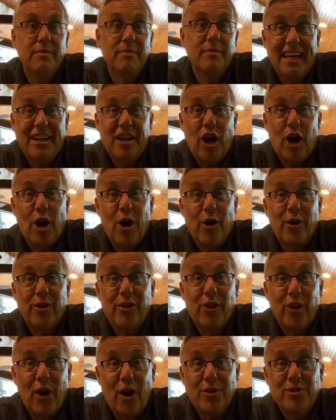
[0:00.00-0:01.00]

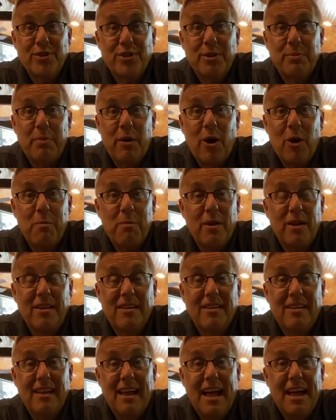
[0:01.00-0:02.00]
laundry
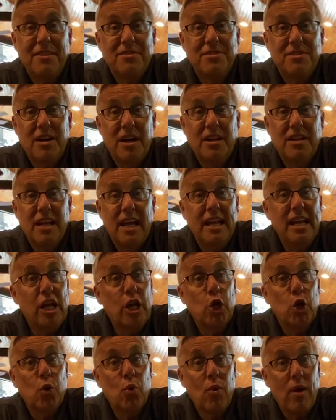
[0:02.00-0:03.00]
department has done an
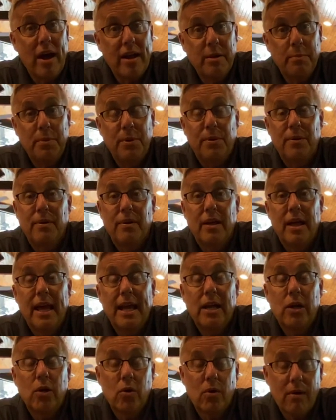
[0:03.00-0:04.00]
incredible,
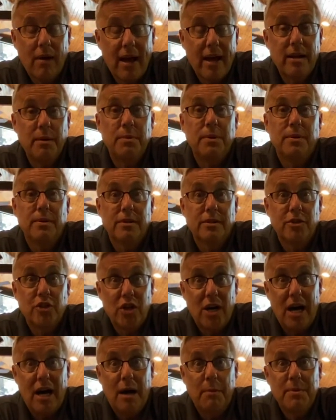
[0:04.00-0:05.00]
incredible
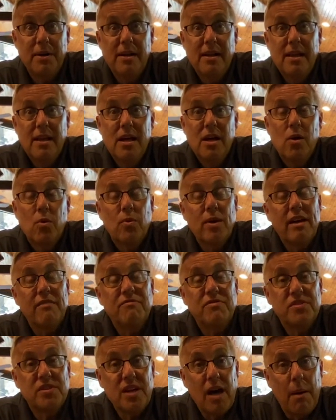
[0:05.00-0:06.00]
job. We
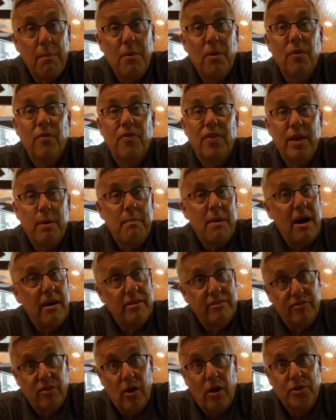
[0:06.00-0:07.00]
have doubled the
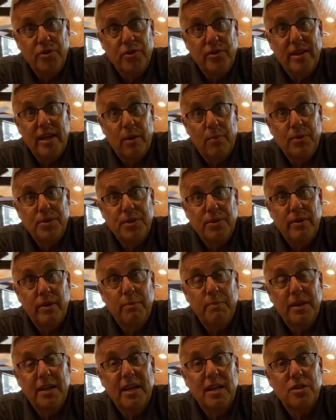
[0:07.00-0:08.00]
amount of laundry that we're
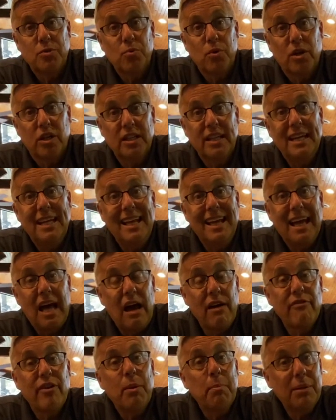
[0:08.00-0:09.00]
doing because we're cleaning
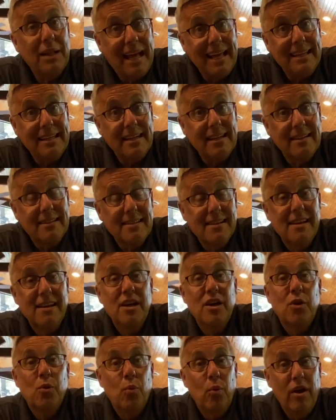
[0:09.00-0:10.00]
every blanket
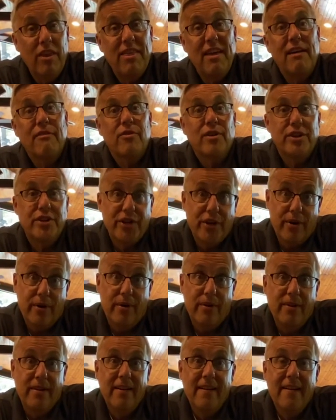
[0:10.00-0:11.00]
with every
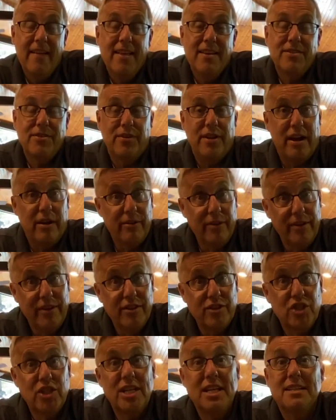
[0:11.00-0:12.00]
turn. So not only
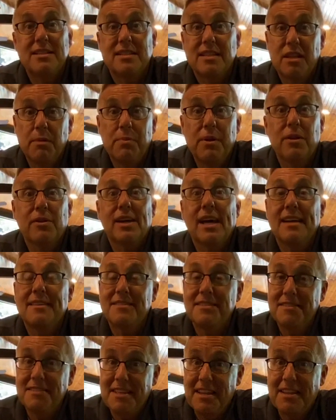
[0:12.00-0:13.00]
the sheets and the
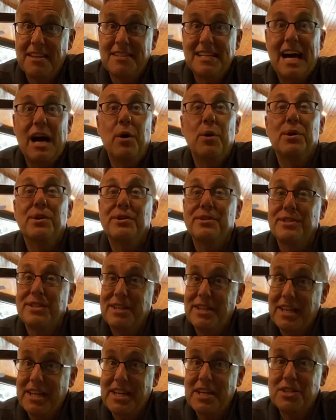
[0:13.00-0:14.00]
pillowcases and the towels
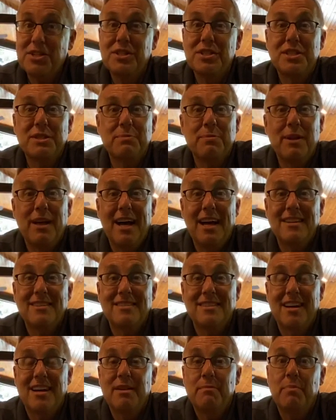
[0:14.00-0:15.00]
and the kitchen supplies
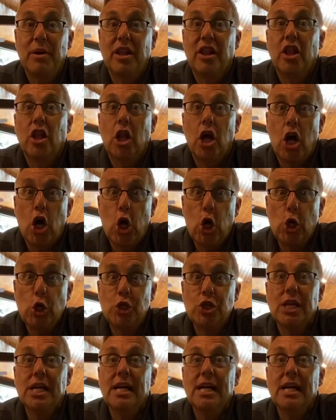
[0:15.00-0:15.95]
done, but large